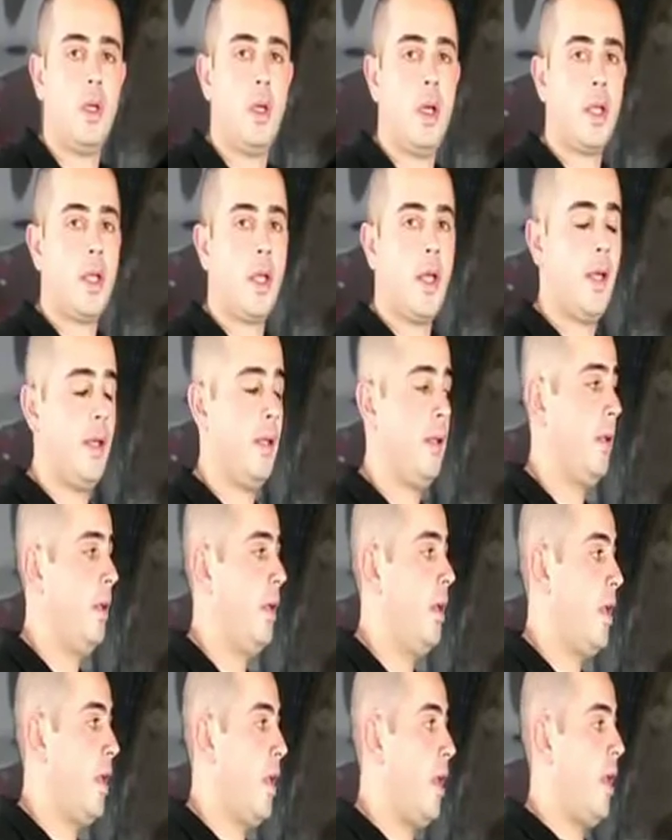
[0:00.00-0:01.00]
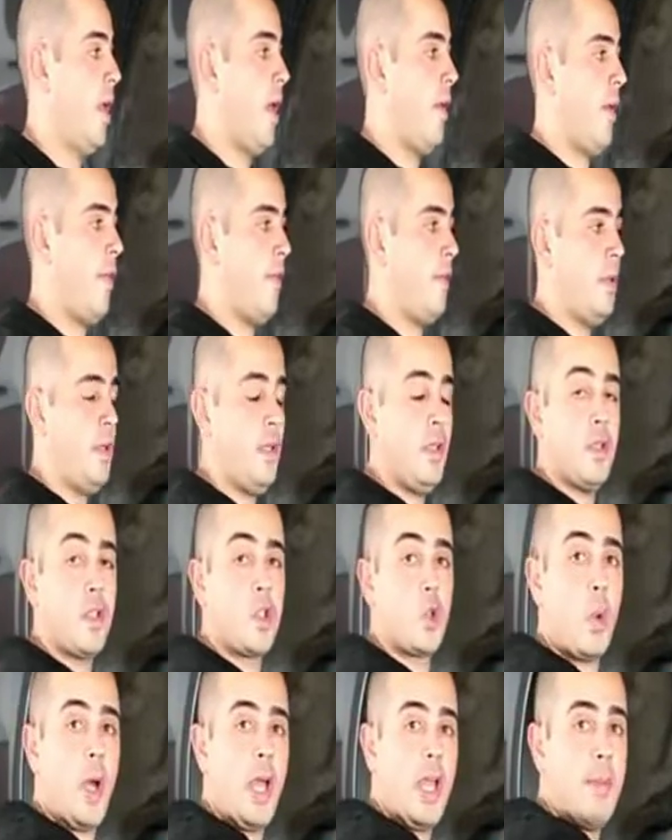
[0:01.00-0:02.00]
Okay, now that the
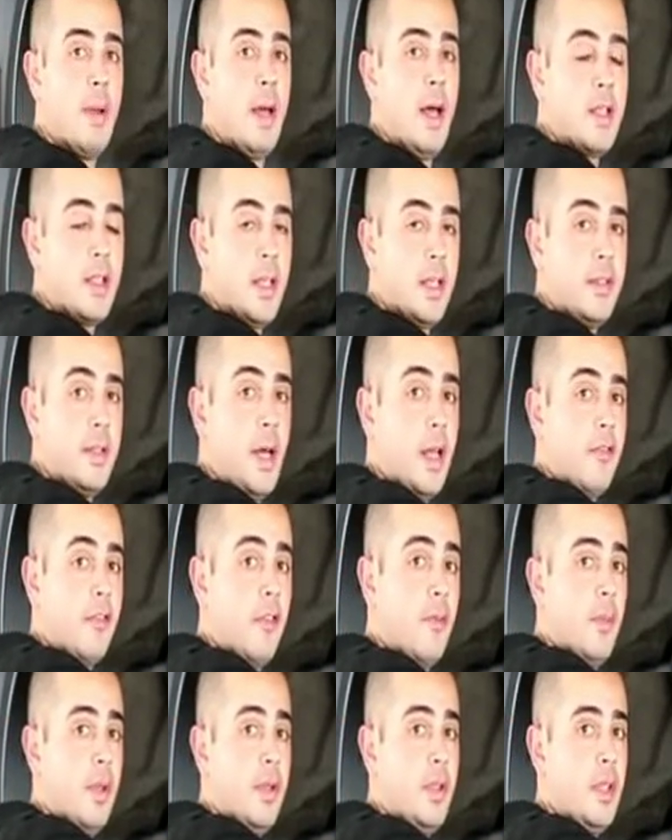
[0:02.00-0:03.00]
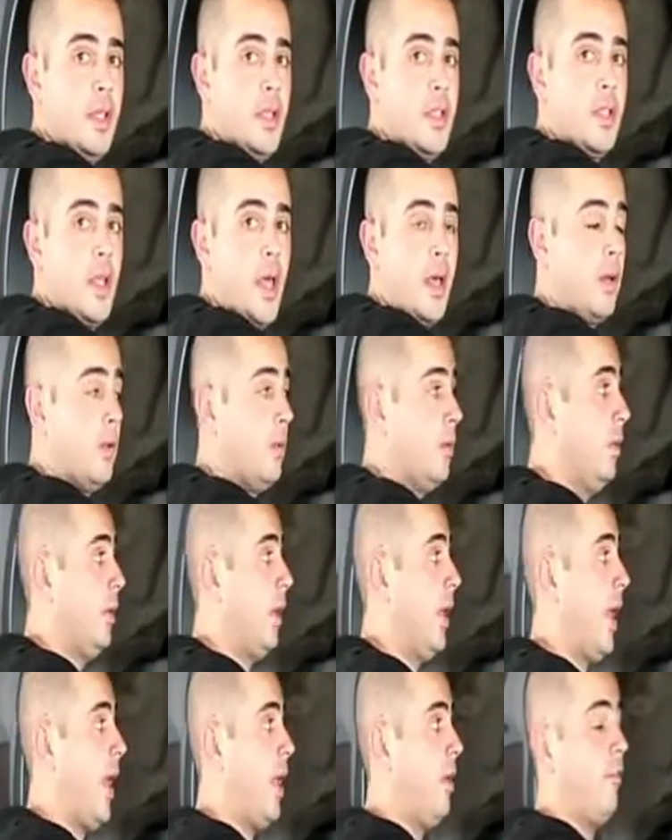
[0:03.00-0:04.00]
sway bar is undone from the D-saddle
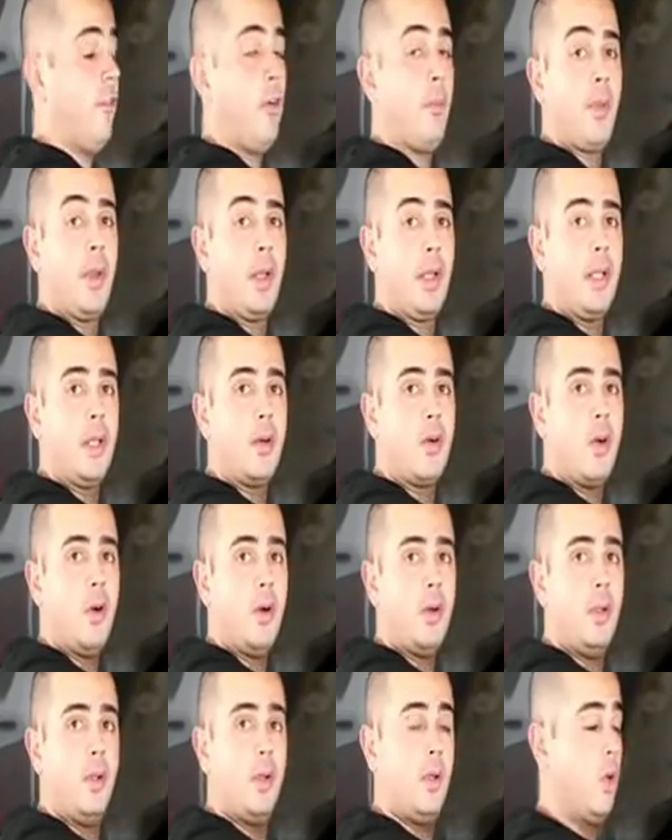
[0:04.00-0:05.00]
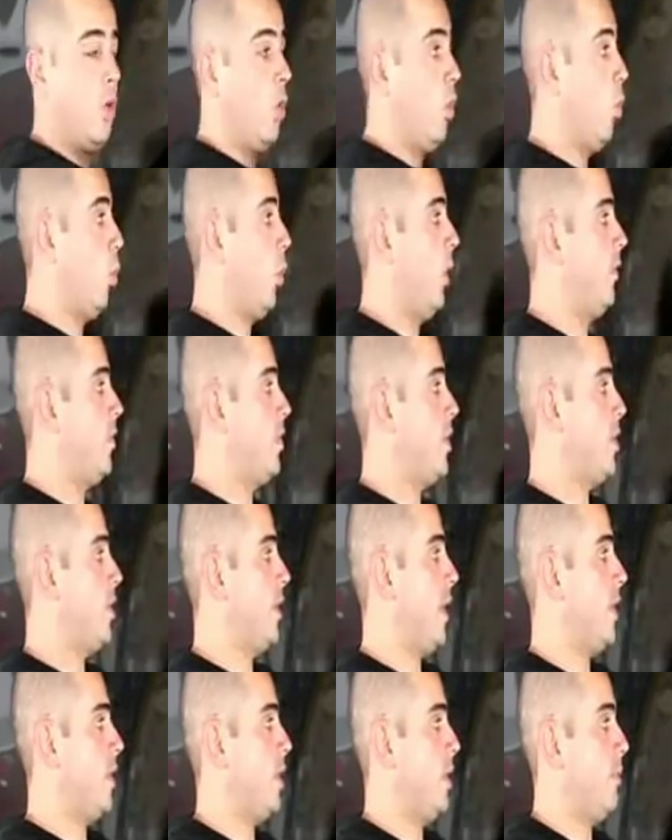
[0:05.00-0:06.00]
and from the link rod, we've just
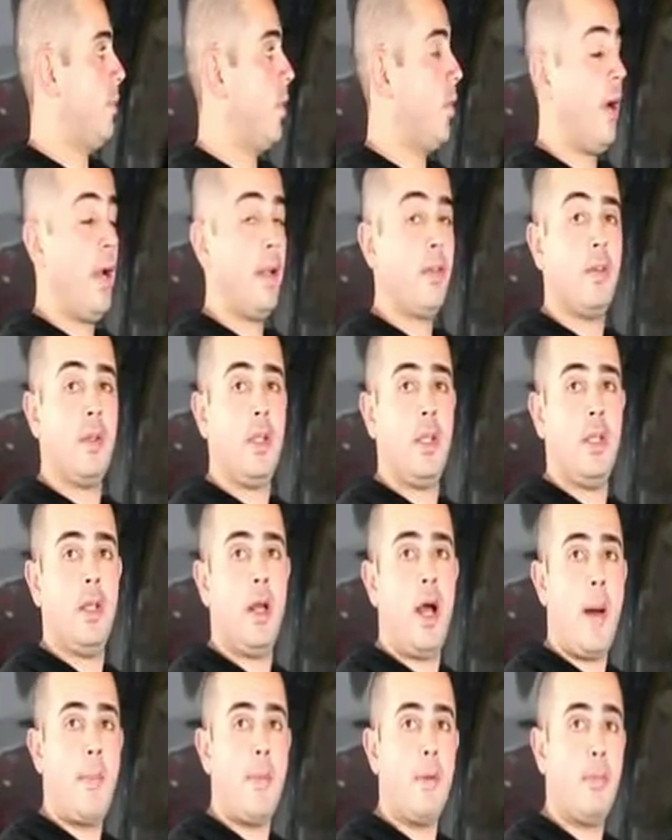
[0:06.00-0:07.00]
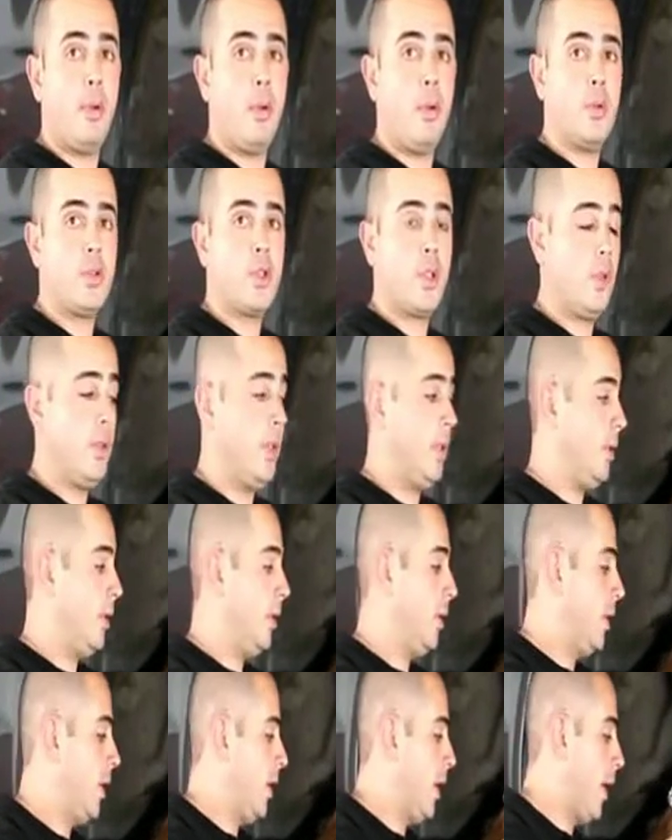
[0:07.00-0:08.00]
actually cracked the upper ball joint,
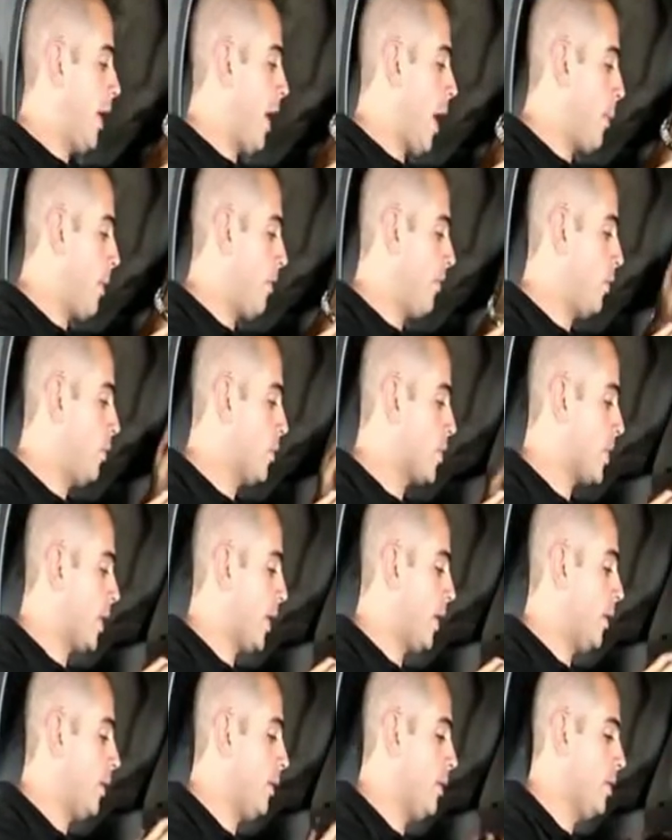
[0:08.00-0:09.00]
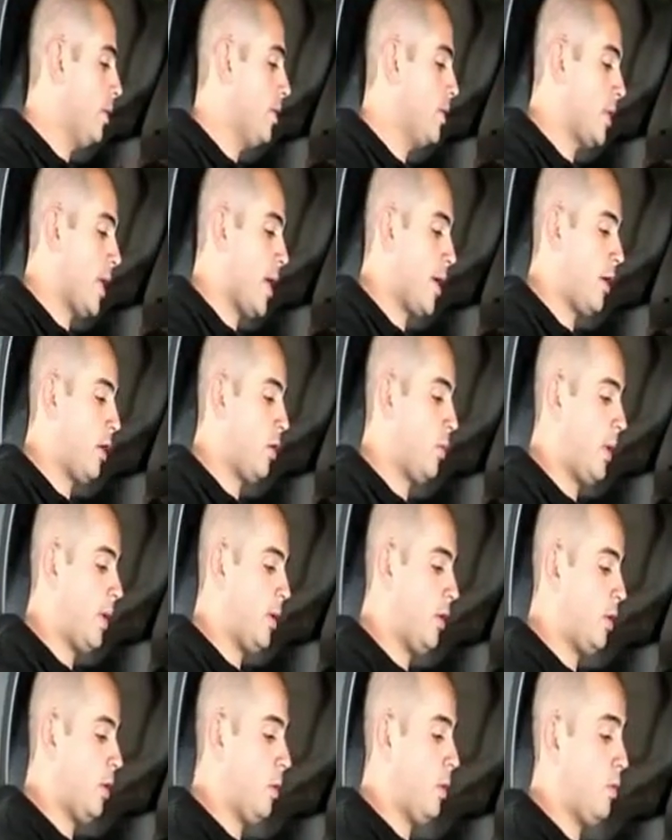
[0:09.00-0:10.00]
and we've also started to
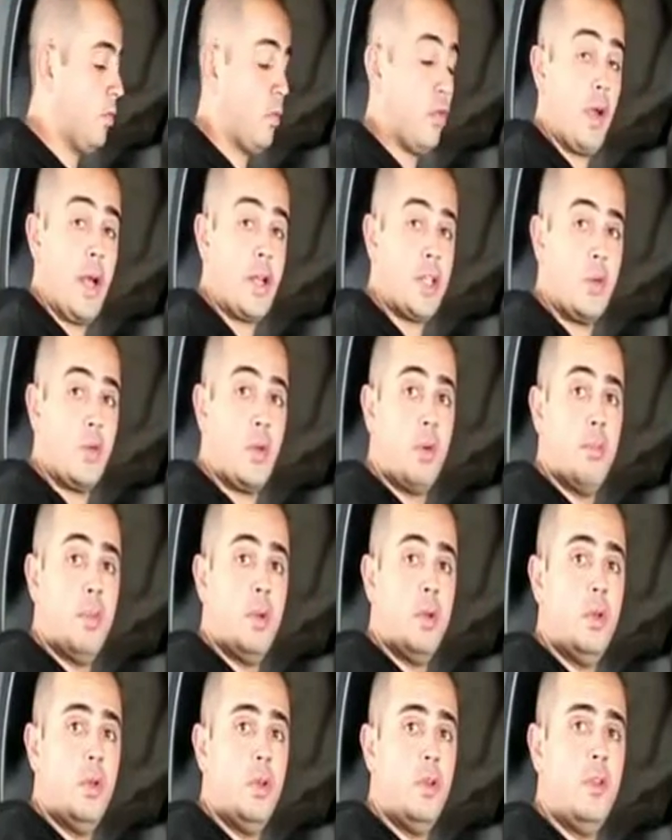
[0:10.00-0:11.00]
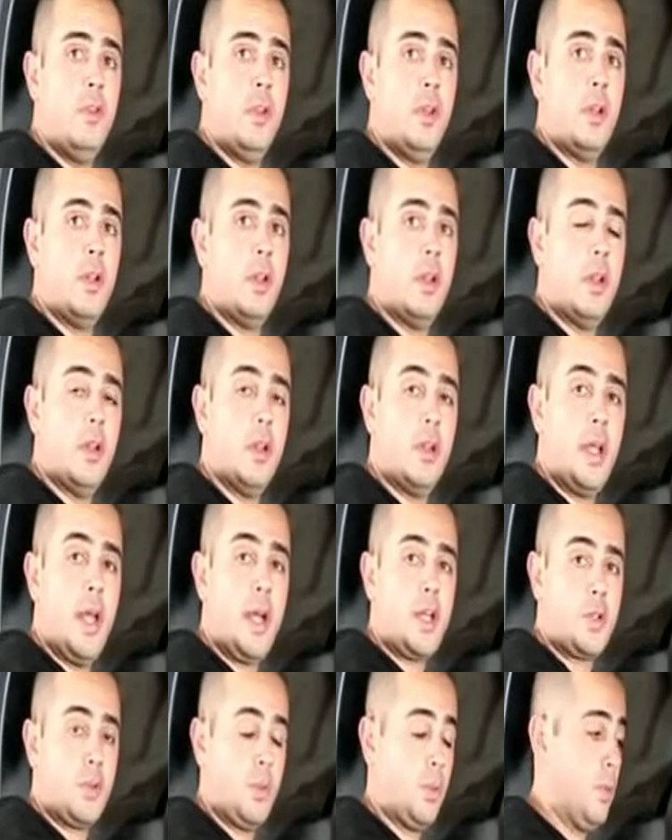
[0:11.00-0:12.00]
undo, and we've actually removed the
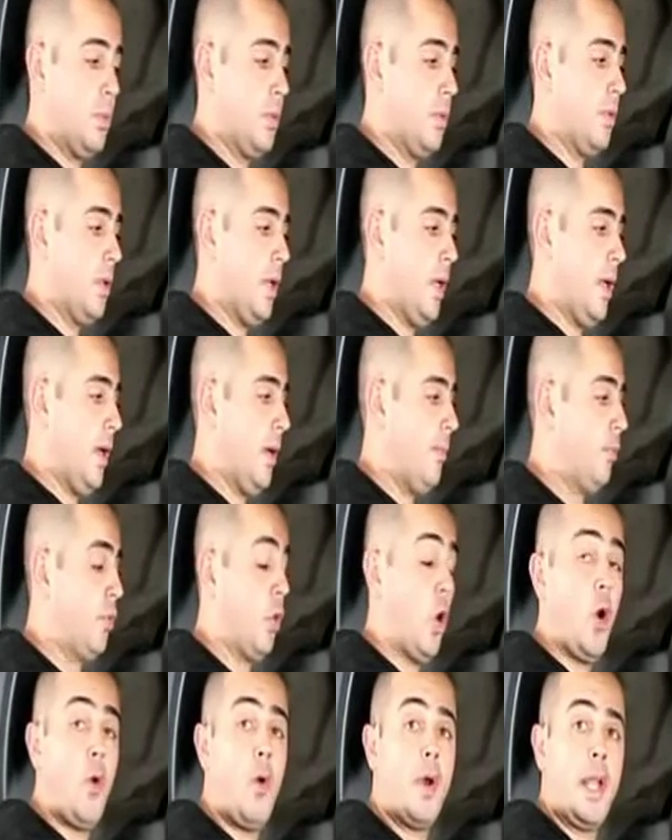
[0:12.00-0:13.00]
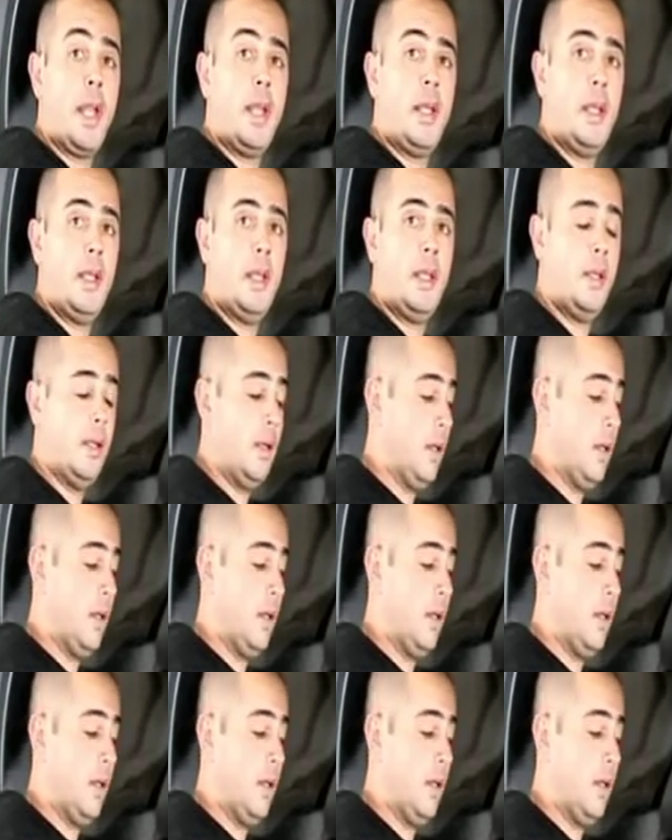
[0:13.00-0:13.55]
actual tie rod in here.